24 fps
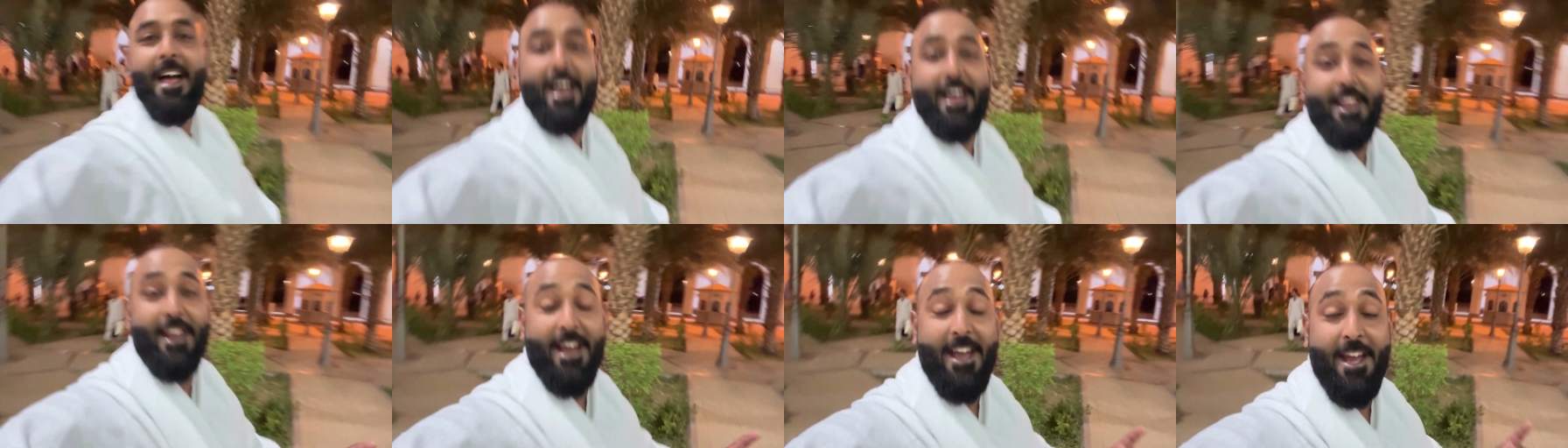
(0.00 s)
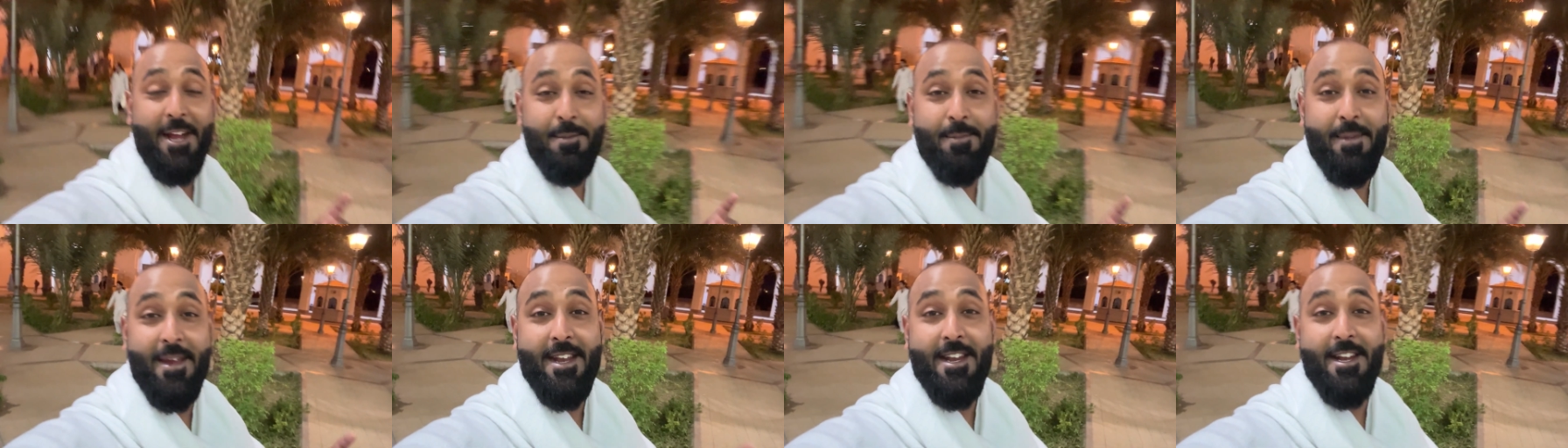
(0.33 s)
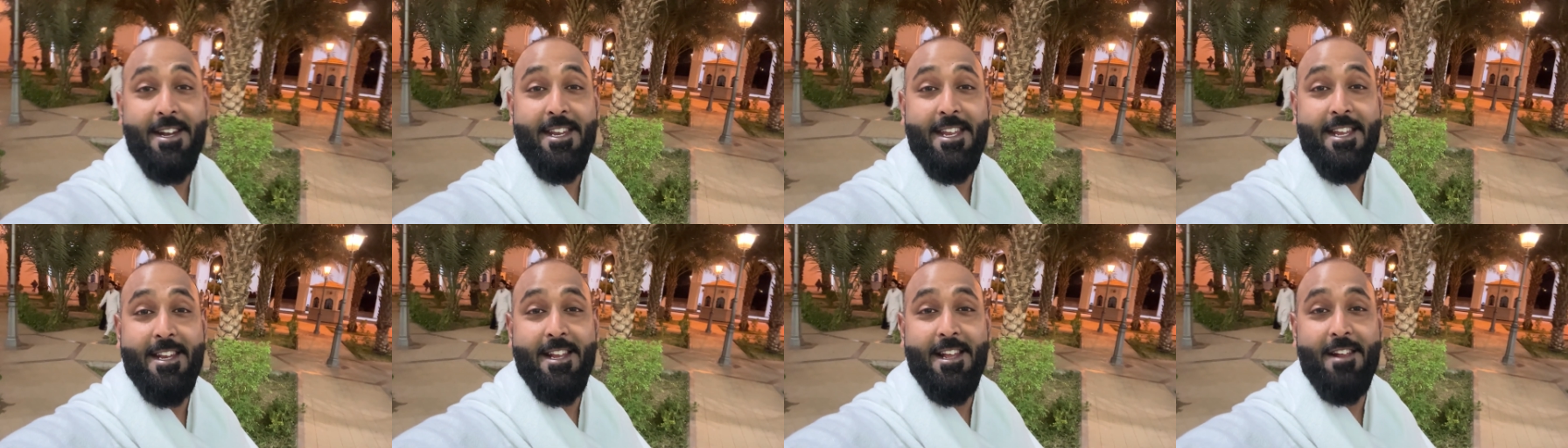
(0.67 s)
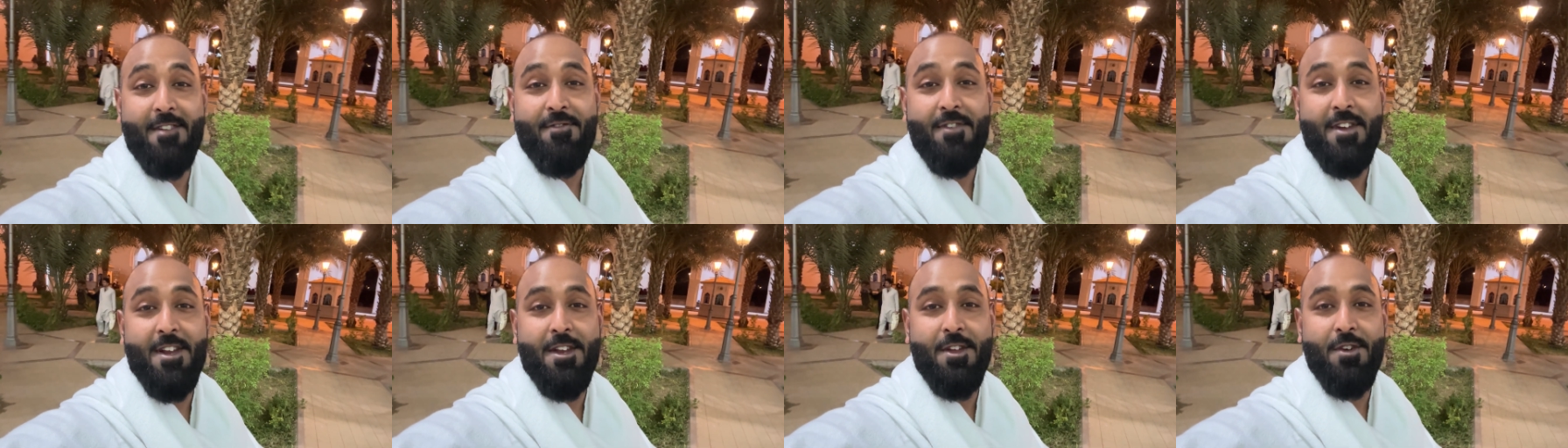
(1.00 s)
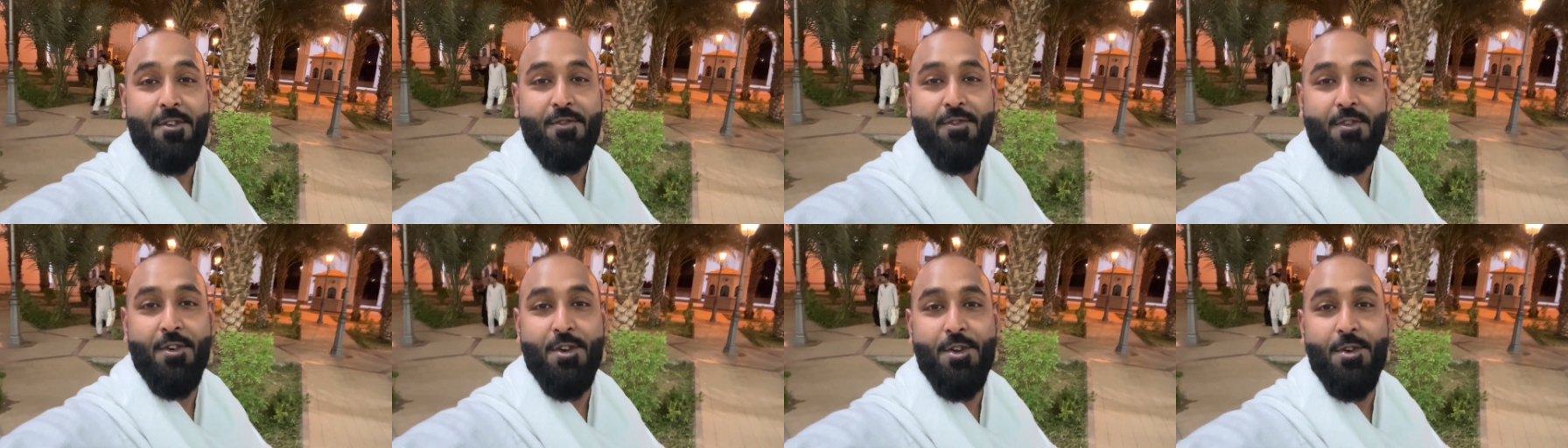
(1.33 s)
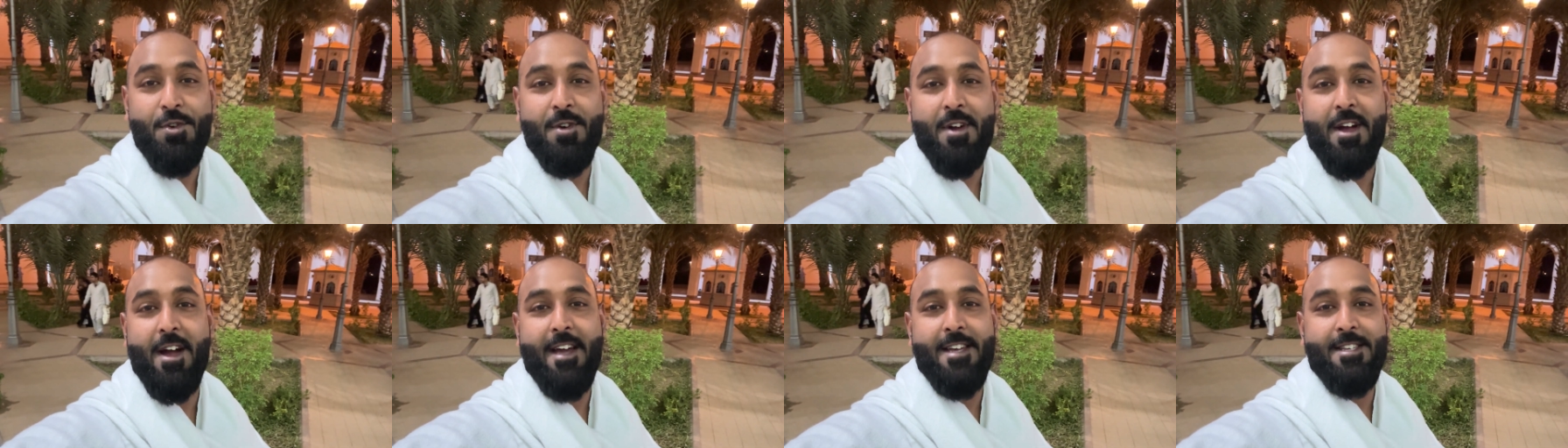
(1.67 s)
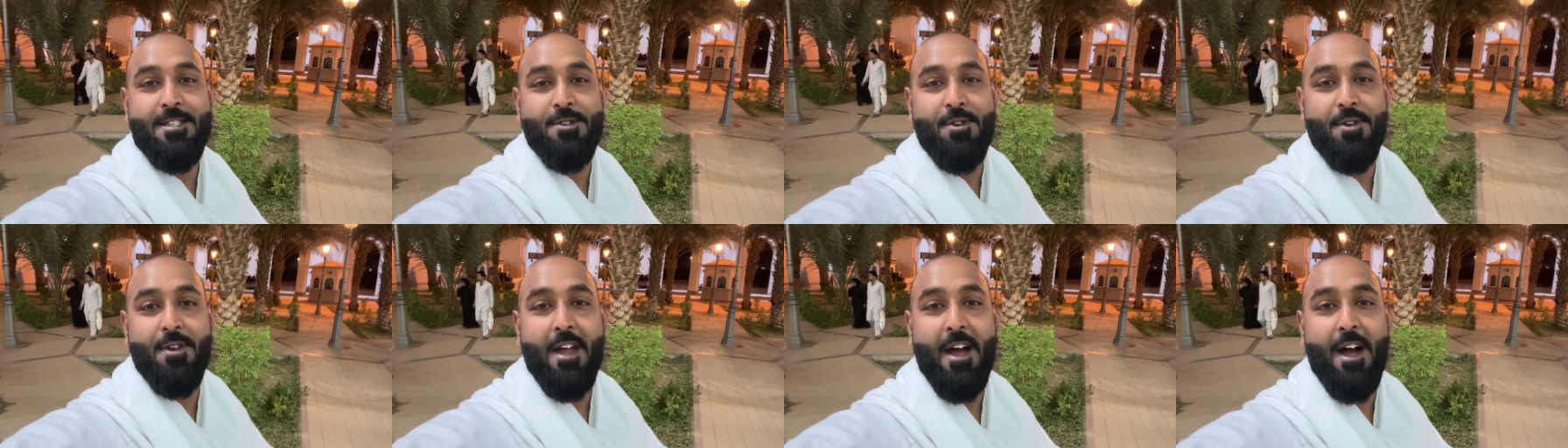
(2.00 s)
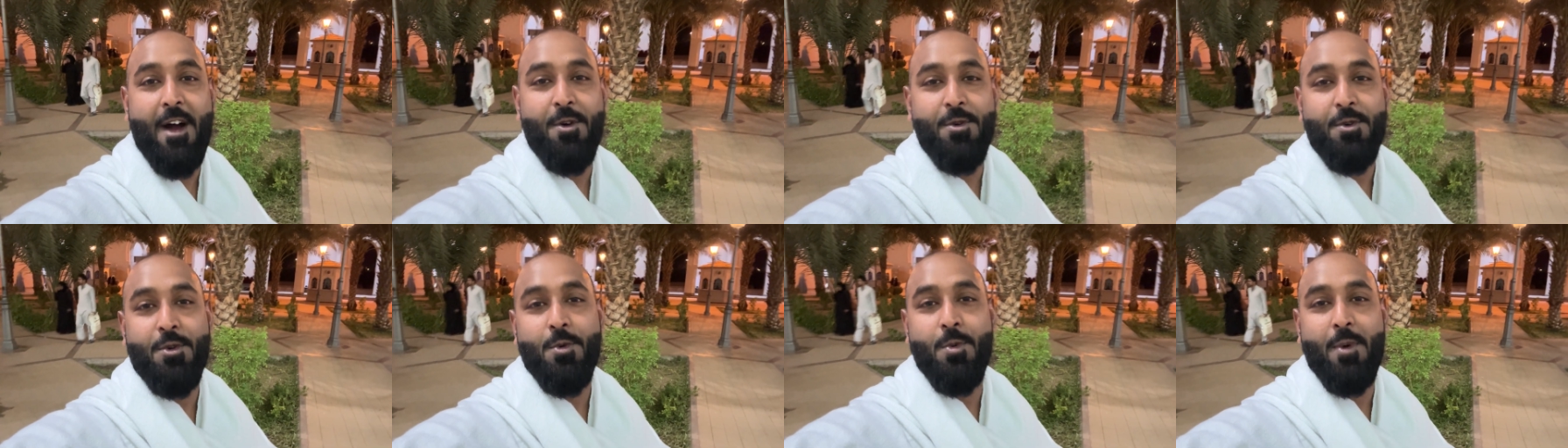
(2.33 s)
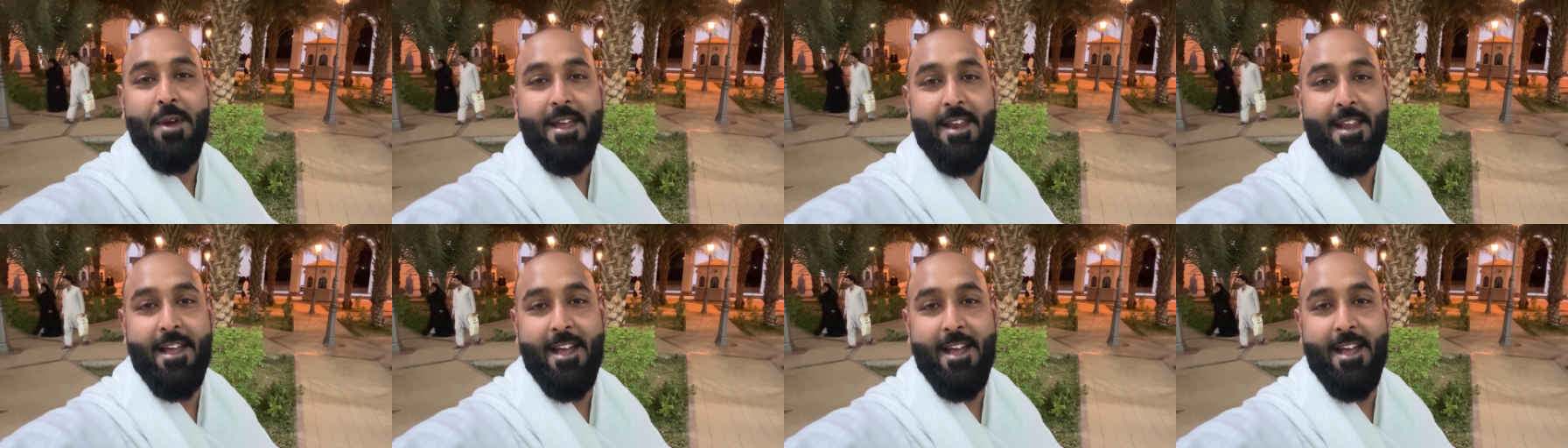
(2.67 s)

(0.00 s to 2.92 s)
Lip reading: and I had made a detailed video for you guys on how to wear